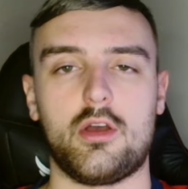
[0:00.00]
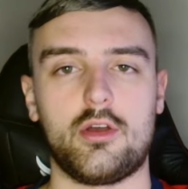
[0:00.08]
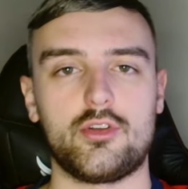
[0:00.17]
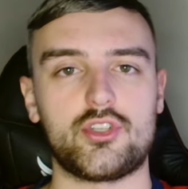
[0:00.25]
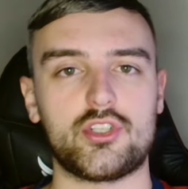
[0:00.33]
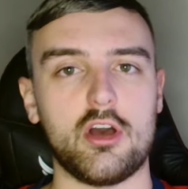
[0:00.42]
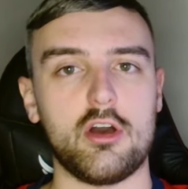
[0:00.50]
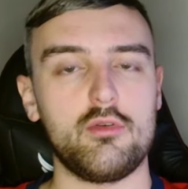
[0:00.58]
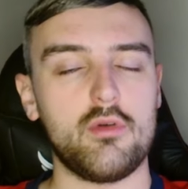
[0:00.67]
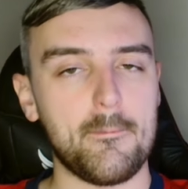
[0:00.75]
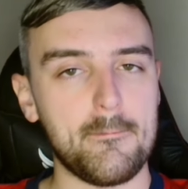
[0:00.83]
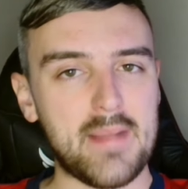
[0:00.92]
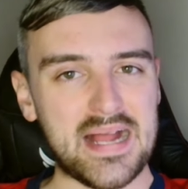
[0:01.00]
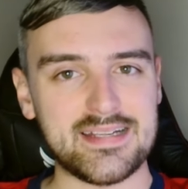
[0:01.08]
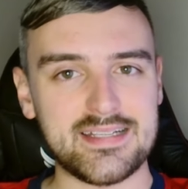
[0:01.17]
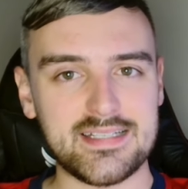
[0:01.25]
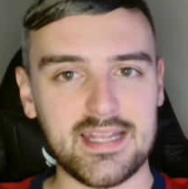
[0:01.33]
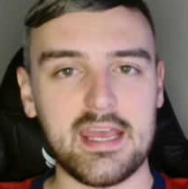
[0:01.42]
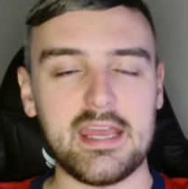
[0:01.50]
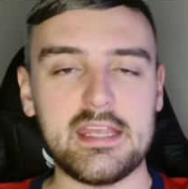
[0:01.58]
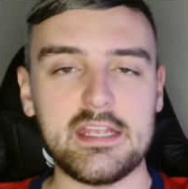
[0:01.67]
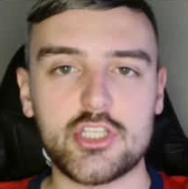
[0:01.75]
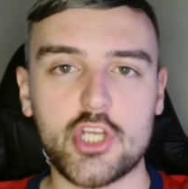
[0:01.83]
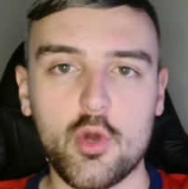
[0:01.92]
So, Man
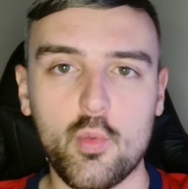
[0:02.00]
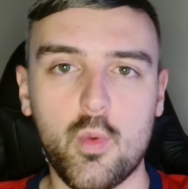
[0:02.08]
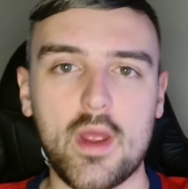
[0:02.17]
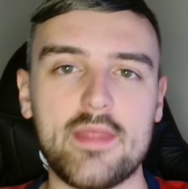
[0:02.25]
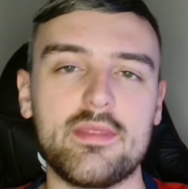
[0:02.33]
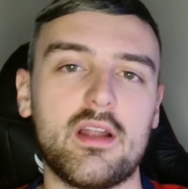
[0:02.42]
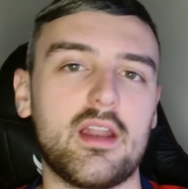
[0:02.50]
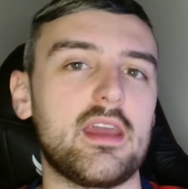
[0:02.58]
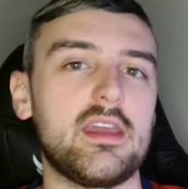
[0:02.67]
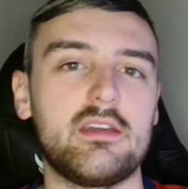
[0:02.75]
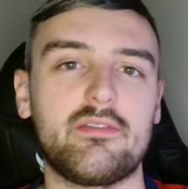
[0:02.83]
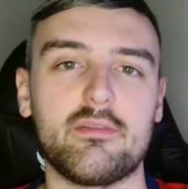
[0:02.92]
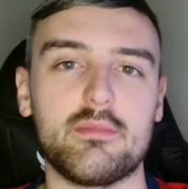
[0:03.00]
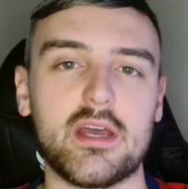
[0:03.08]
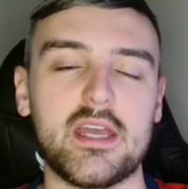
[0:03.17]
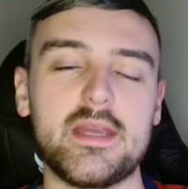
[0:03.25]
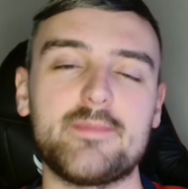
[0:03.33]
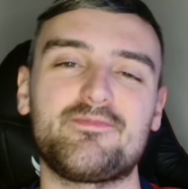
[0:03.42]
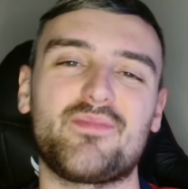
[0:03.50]
City to win the league for me.